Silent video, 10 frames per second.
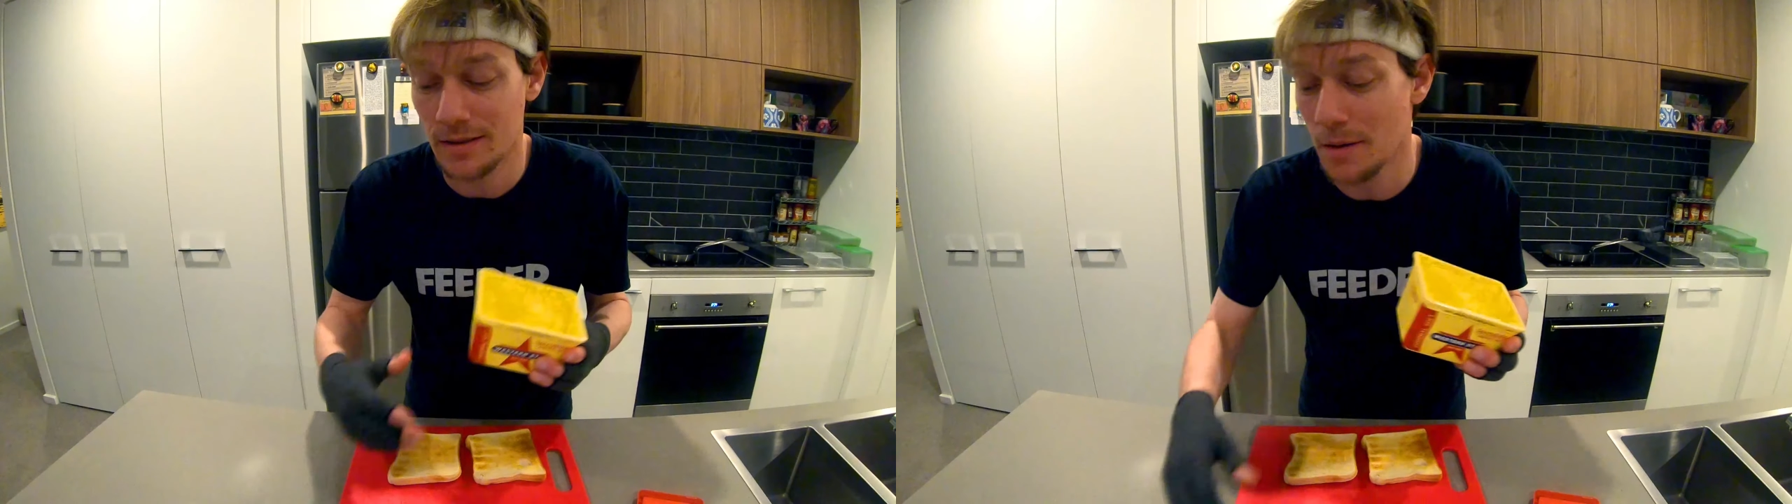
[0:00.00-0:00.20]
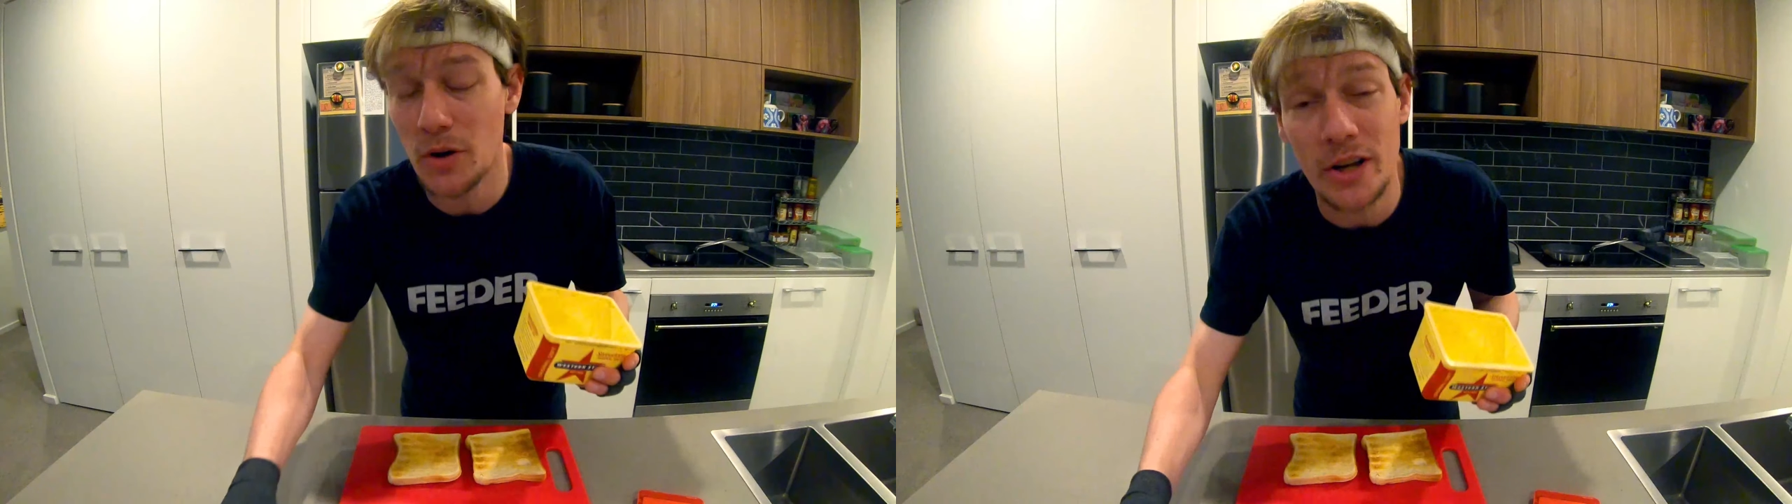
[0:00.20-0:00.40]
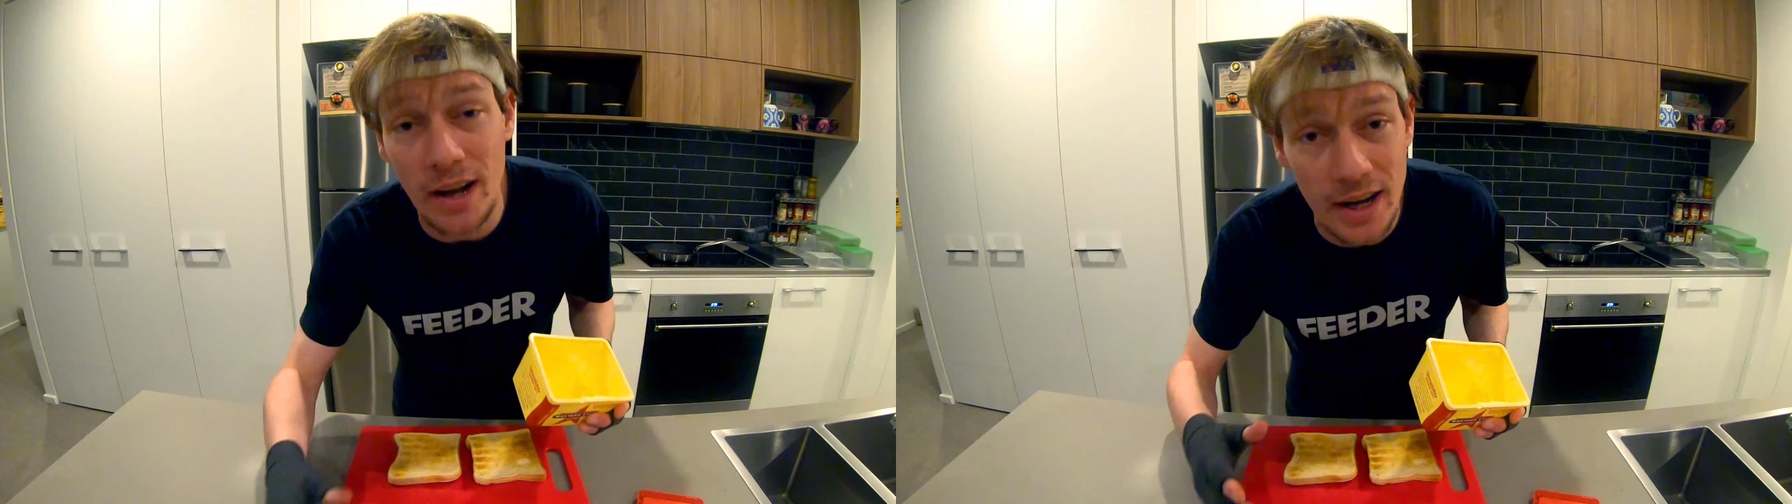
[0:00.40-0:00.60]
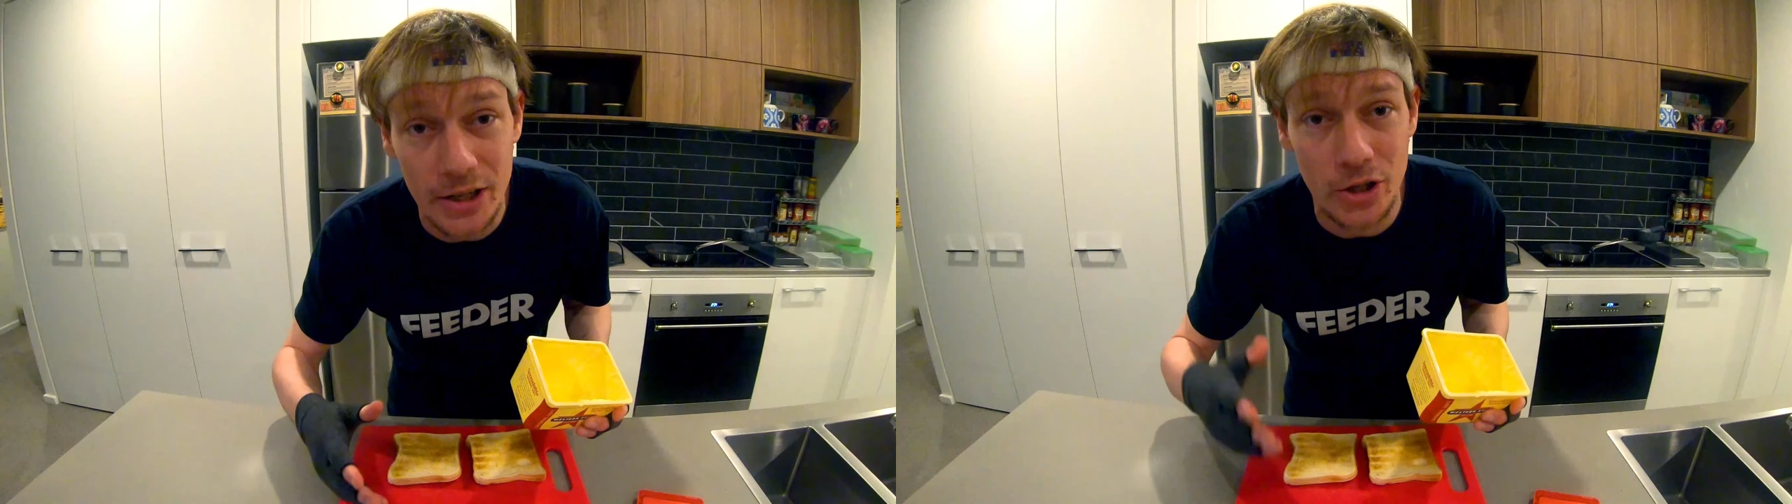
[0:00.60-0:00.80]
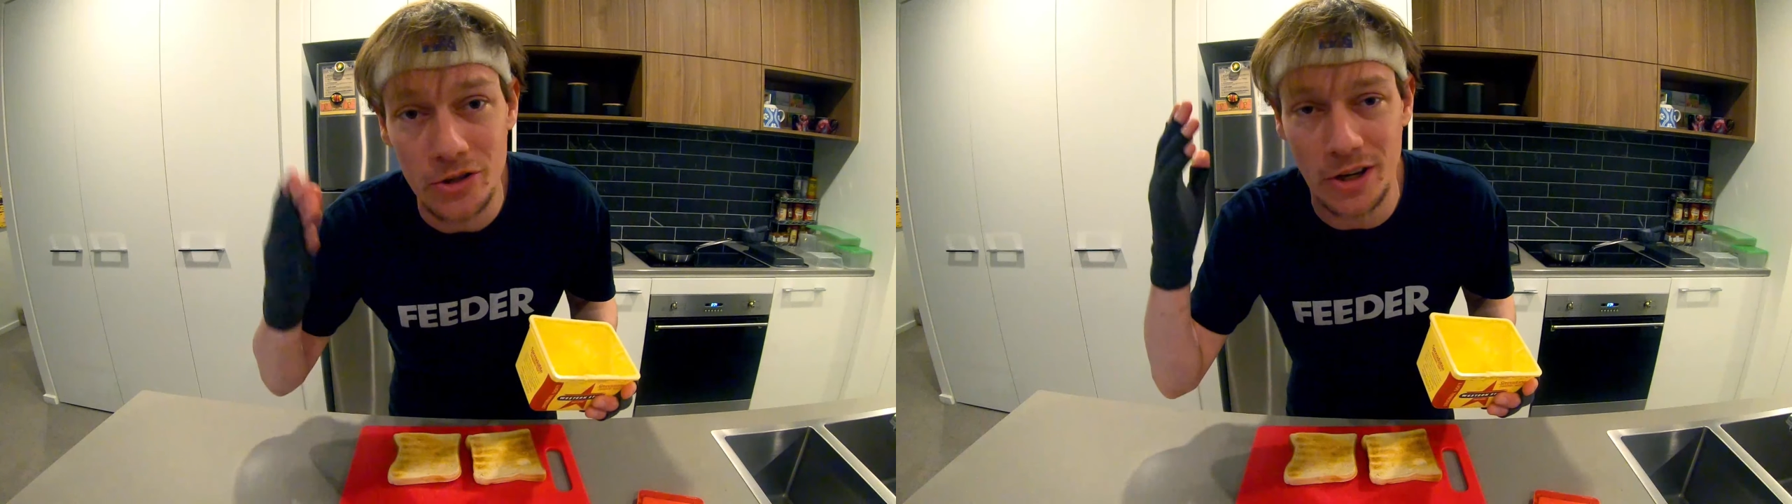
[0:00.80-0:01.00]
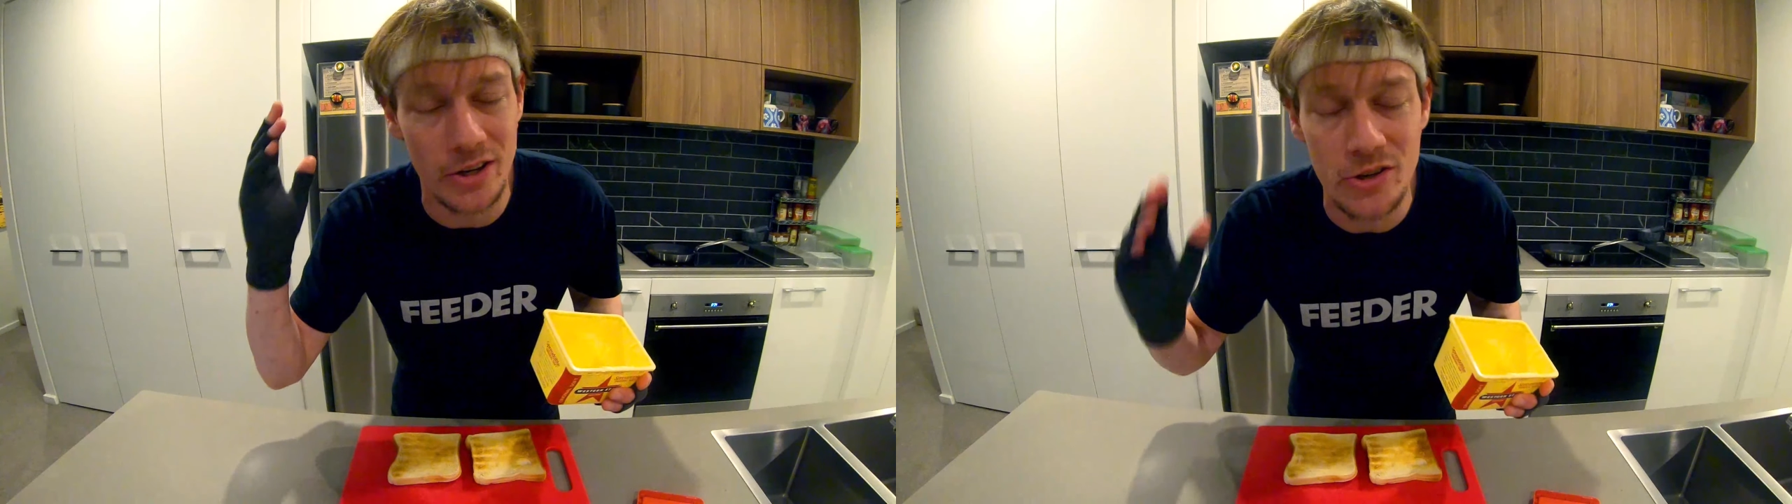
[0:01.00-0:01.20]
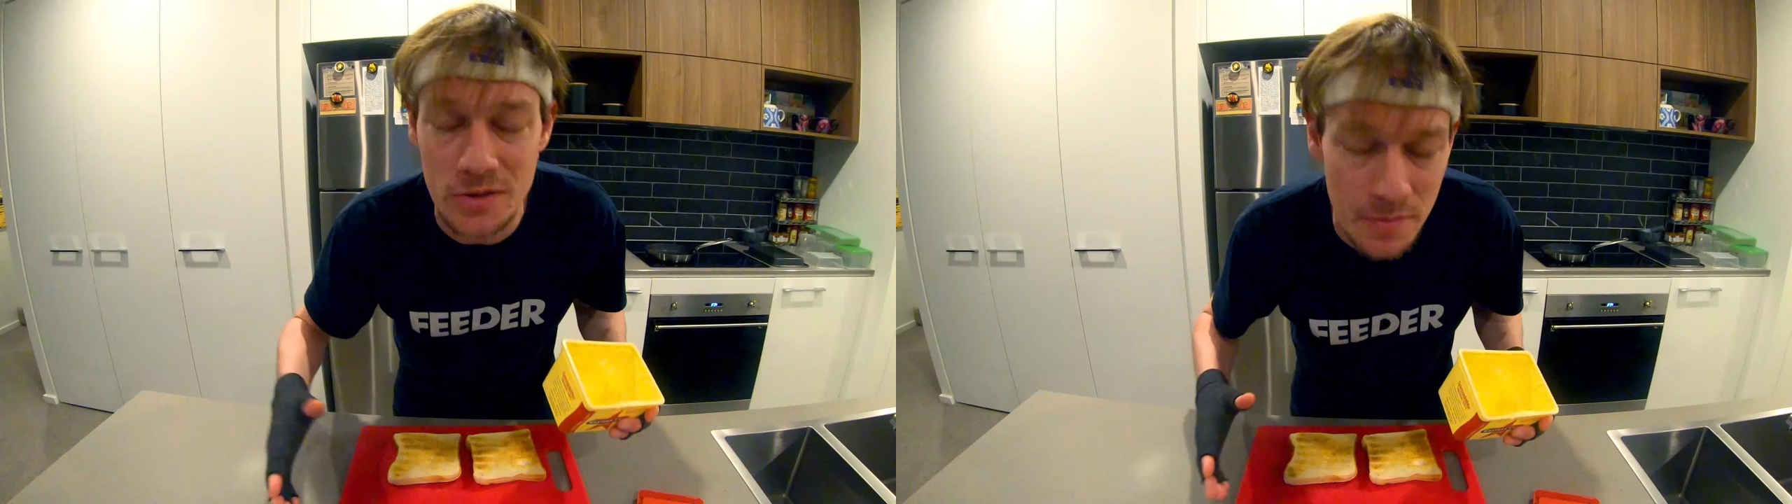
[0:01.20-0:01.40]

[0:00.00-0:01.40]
I'm not going to argue, you can use